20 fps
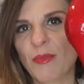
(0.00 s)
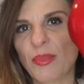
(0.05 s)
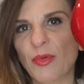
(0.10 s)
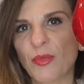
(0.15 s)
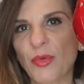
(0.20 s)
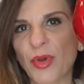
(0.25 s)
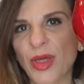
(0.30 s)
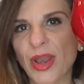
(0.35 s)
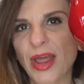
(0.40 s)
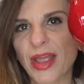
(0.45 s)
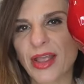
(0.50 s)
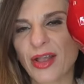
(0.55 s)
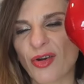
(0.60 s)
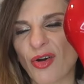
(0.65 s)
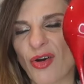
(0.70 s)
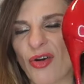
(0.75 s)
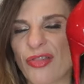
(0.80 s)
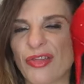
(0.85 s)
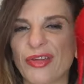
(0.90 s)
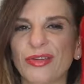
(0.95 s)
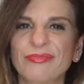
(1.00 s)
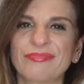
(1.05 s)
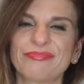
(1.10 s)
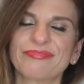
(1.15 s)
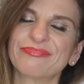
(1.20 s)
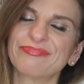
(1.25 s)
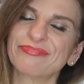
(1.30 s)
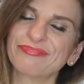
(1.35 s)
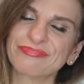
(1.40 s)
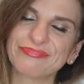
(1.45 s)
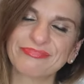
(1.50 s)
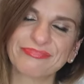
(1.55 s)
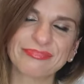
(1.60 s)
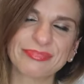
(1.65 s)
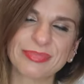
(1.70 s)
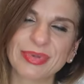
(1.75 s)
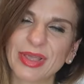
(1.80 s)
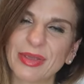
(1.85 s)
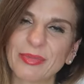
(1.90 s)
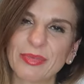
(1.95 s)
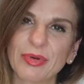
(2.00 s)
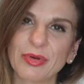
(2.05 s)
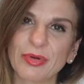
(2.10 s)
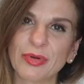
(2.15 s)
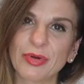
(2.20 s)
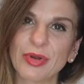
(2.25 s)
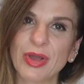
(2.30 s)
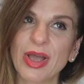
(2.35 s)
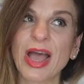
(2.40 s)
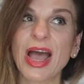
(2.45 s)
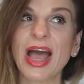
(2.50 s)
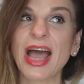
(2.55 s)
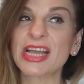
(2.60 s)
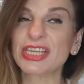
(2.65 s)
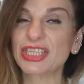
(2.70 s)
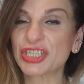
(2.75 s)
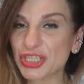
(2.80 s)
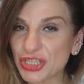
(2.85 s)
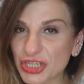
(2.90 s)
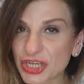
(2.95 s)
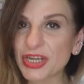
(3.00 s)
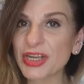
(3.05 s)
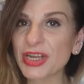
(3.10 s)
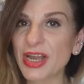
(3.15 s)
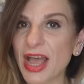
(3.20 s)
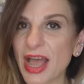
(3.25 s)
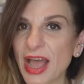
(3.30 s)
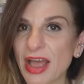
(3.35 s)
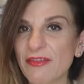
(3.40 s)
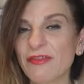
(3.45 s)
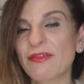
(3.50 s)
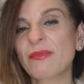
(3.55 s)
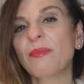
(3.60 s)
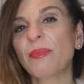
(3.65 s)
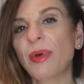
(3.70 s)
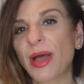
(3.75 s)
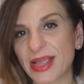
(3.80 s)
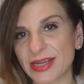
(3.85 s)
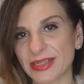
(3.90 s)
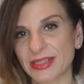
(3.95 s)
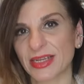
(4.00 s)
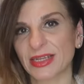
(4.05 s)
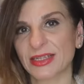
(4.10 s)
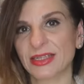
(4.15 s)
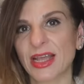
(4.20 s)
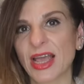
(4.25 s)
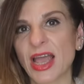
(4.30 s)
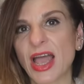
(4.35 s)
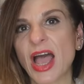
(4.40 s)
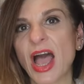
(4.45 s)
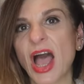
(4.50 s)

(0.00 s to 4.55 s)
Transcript: But when I got them, people, I shouldn't have, but I did.